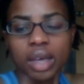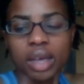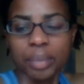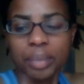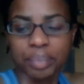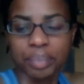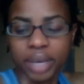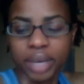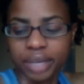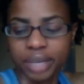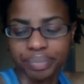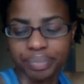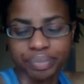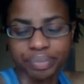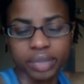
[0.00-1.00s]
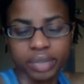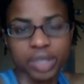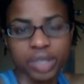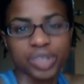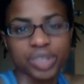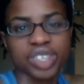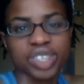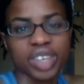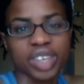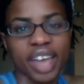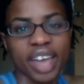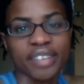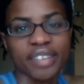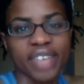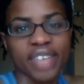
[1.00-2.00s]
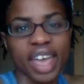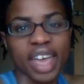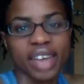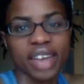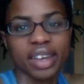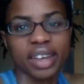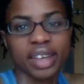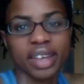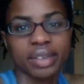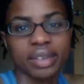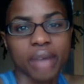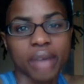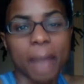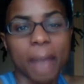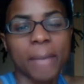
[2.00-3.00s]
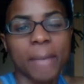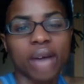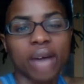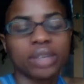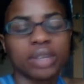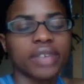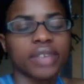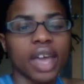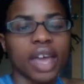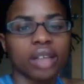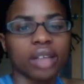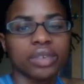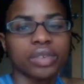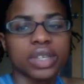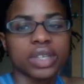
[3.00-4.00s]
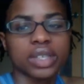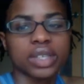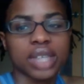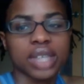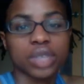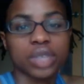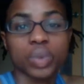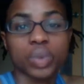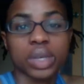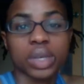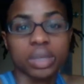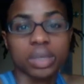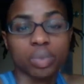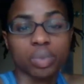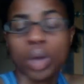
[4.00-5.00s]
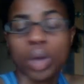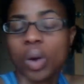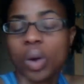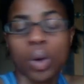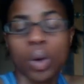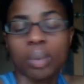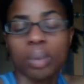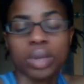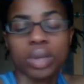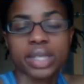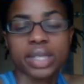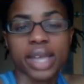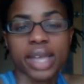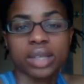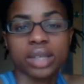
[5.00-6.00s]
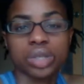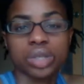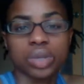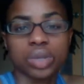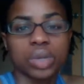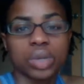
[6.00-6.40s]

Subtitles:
but you still have that amount of calories, and that's what it all boils down to.